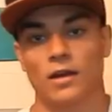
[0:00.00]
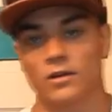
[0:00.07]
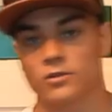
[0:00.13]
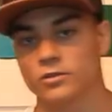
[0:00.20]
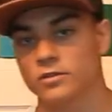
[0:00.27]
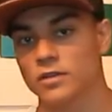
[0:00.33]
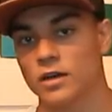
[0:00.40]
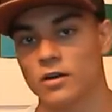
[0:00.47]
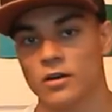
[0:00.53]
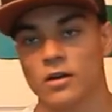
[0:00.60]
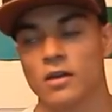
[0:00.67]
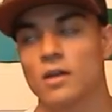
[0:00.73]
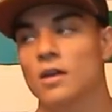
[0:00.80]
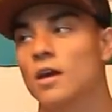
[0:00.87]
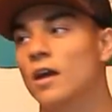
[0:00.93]
lateral delt
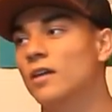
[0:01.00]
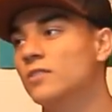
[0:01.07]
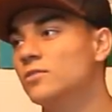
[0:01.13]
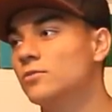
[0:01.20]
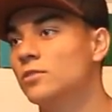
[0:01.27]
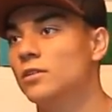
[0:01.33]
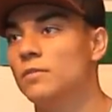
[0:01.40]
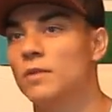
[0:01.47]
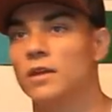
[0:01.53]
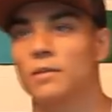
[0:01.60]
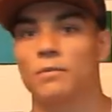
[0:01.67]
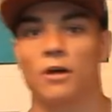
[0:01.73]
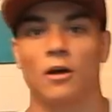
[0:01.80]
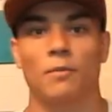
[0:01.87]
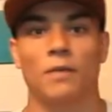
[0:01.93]
and to really make
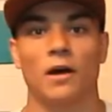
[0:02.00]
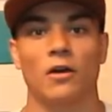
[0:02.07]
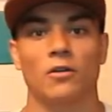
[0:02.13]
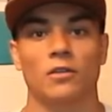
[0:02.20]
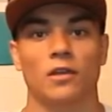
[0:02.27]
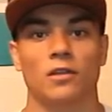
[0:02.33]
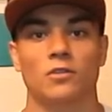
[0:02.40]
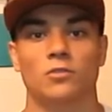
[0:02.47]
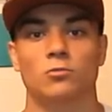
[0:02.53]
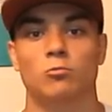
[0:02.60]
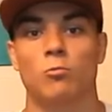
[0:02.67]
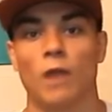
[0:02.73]
it pop out and get those